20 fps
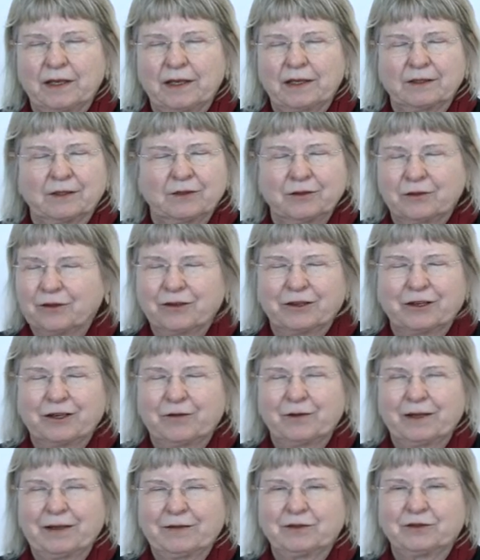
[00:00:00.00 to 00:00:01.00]
longer
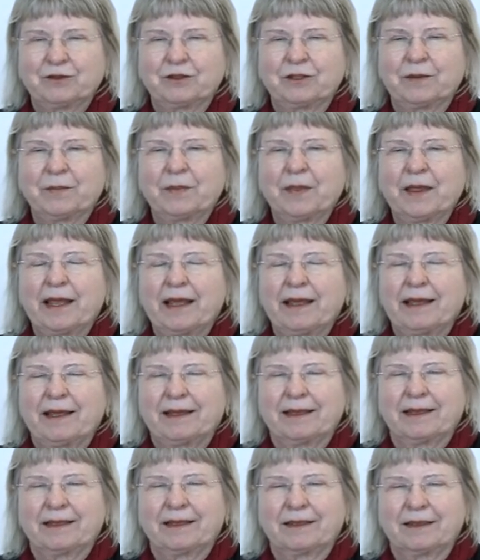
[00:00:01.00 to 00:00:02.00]
half-life.
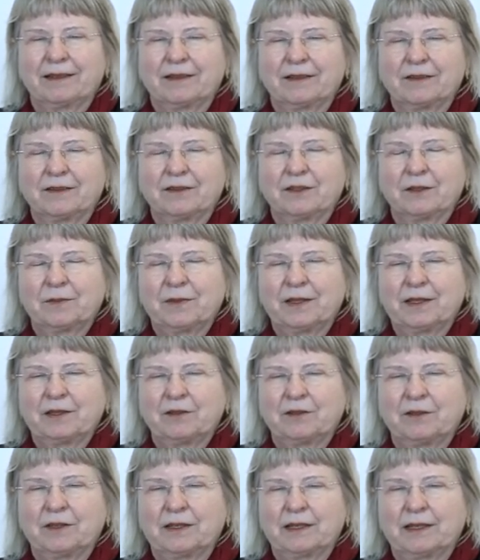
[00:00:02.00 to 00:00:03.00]
The
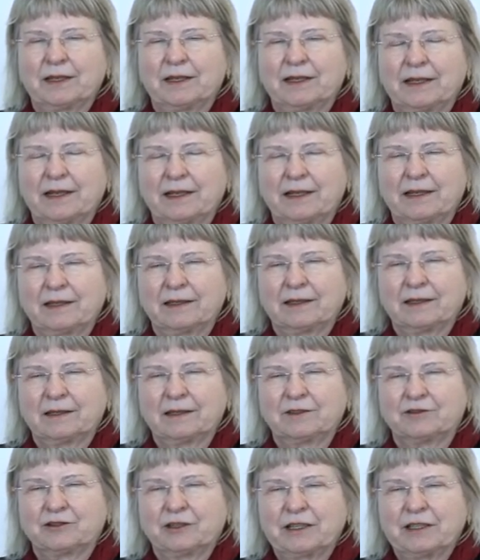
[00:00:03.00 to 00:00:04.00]
methionine
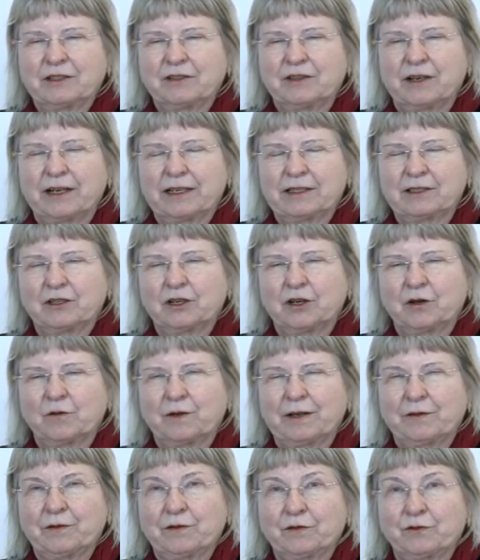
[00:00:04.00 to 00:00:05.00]
tracer has a
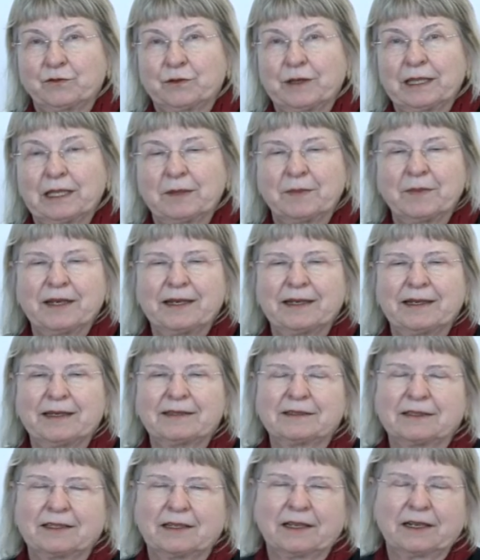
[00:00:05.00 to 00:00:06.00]
half-life of 20
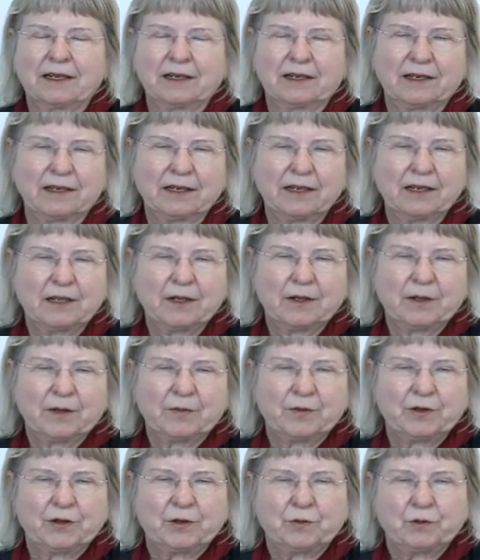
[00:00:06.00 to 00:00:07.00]
minutes, and
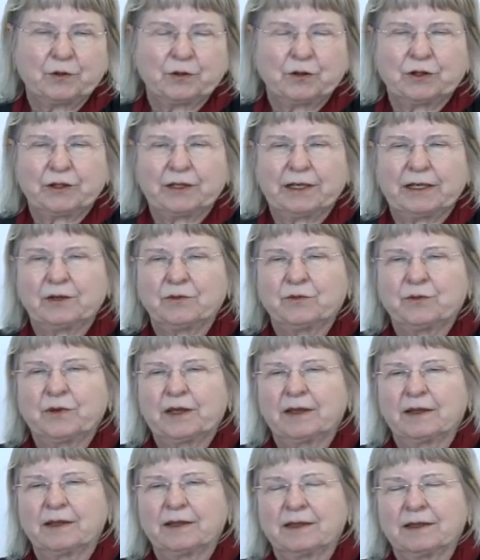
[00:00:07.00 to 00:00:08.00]
the fluoride
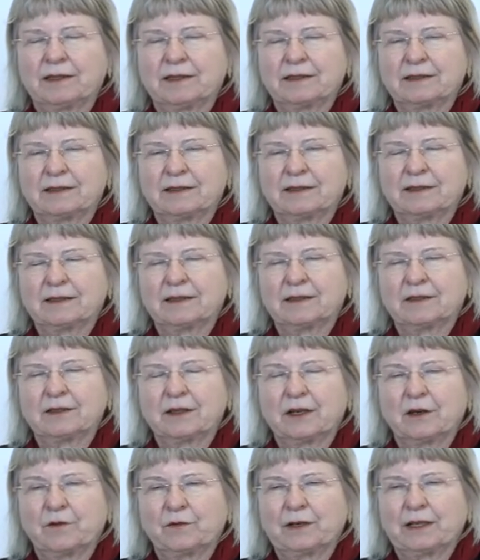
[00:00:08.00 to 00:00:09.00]
the
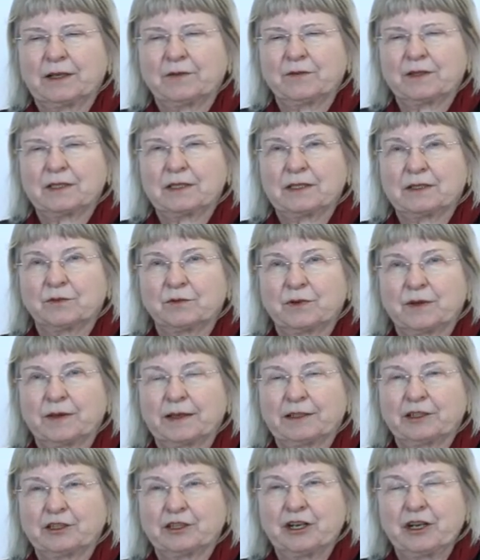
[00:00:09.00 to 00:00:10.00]
half-life is
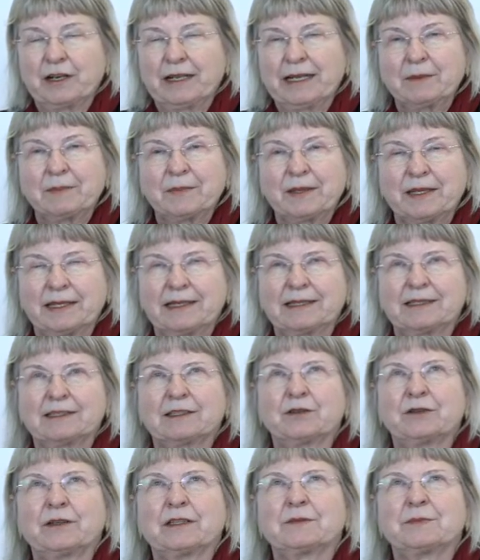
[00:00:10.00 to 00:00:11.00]
109 minutes,
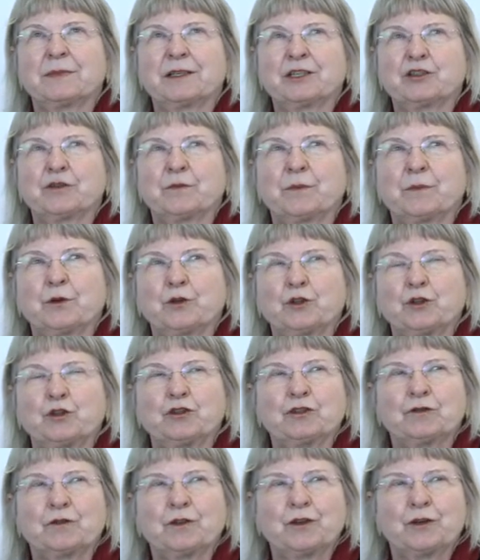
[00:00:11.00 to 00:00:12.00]
so it's much more
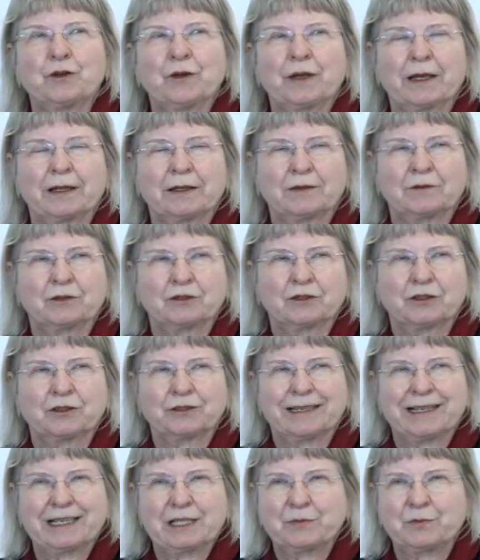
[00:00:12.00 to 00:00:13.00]
useful. You can also
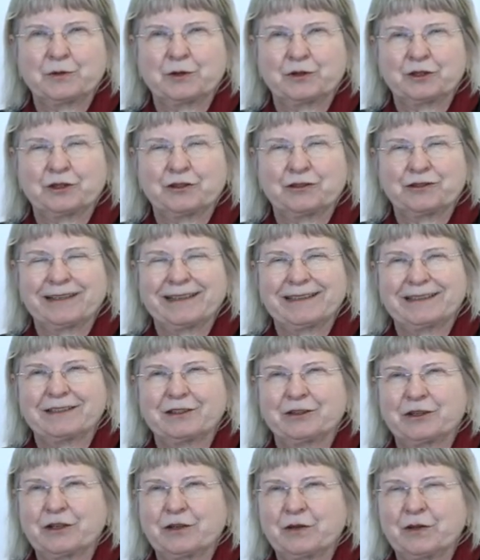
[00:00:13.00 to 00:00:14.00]
transport a
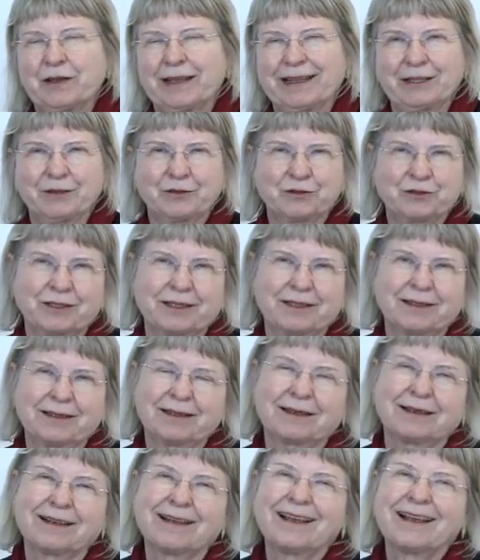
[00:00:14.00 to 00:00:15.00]
tracer, and you can use it
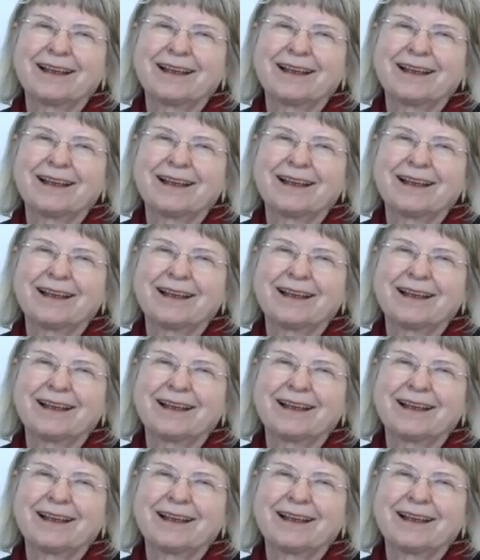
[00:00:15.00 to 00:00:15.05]
in